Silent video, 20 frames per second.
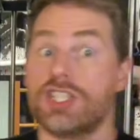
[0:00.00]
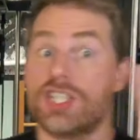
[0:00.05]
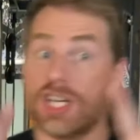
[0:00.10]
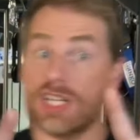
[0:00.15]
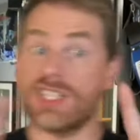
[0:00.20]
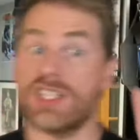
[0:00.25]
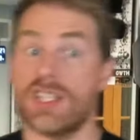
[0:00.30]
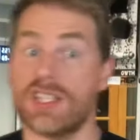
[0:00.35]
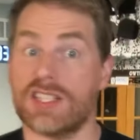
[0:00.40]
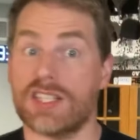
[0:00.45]

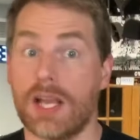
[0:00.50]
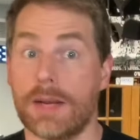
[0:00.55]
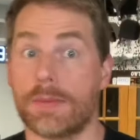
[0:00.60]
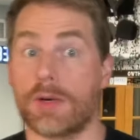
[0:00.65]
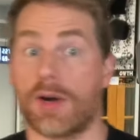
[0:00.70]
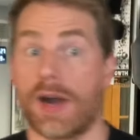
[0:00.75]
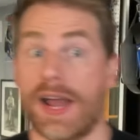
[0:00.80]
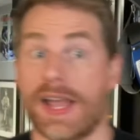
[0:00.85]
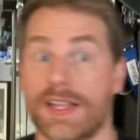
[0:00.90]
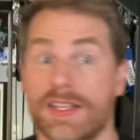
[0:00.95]
just to
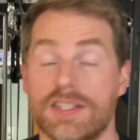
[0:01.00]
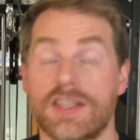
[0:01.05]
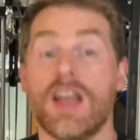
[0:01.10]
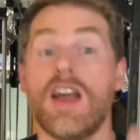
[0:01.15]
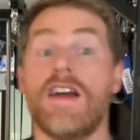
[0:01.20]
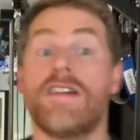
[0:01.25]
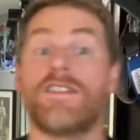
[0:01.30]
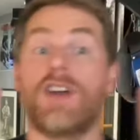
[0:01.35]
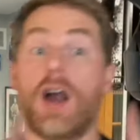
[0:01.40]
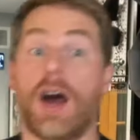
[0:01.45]
summarize,
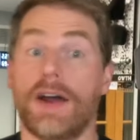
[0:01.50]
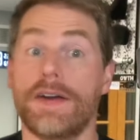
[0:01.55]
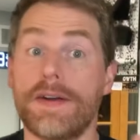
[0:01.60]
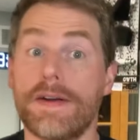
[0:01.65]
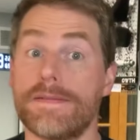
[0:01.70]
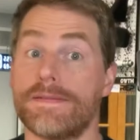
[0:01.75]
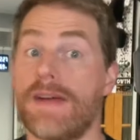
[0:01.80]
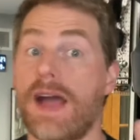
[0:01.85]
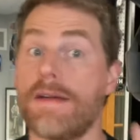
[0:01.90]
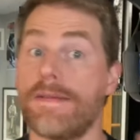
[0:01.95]
for under
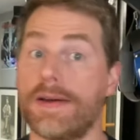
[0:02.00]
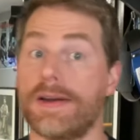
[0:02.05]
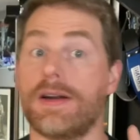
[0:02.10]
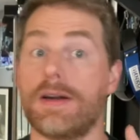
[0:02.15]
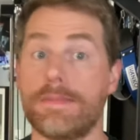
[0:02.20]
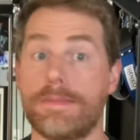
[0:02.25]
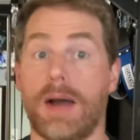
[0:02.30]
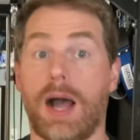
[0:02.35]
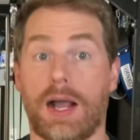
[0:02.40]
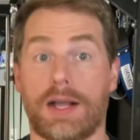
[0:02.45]

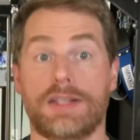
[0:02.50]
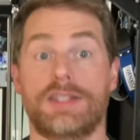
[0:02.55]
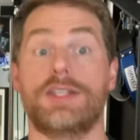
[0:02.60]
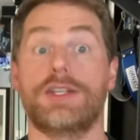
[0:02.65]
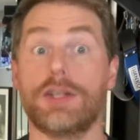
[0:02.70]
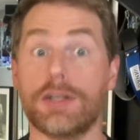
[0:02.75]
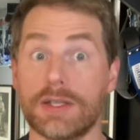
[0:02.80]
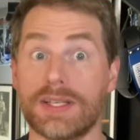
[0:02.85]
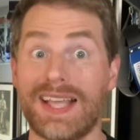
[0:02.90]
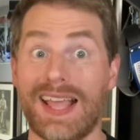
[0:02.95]
500 bucks,
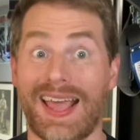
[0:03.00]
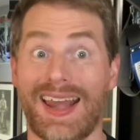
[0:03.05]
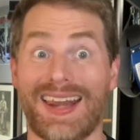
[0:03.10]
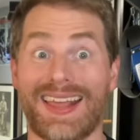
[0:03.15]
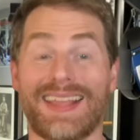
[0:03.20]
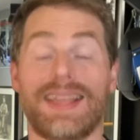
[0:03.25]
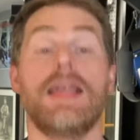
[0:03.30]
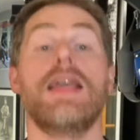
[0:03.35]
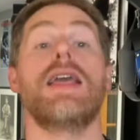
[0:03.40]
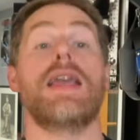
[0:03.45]
you're
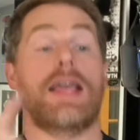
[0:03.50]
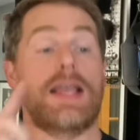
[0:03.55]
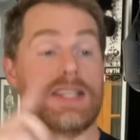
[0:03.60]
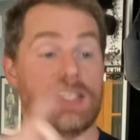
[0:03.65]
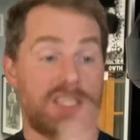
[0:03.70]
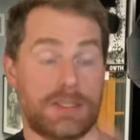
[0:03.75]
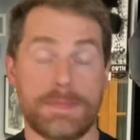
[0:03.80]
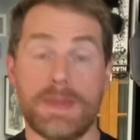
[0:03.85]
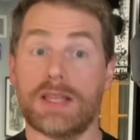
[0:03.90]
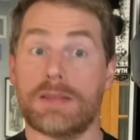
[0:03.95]
getting a
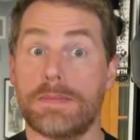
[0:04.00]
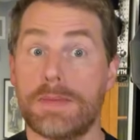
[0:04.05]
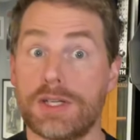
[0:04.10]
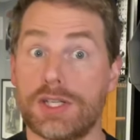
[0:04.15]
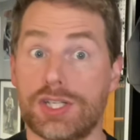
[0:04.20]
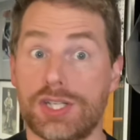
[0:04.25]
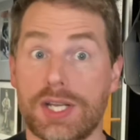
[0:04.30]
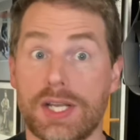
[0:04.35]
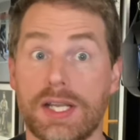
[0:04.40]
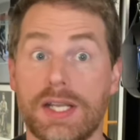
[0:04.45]
Smith
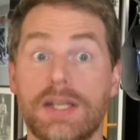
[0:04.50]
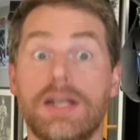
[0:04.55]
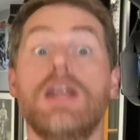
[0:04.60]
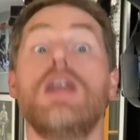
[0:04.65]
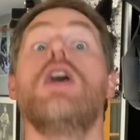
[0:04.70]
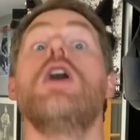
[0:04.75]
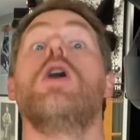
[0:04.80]
machine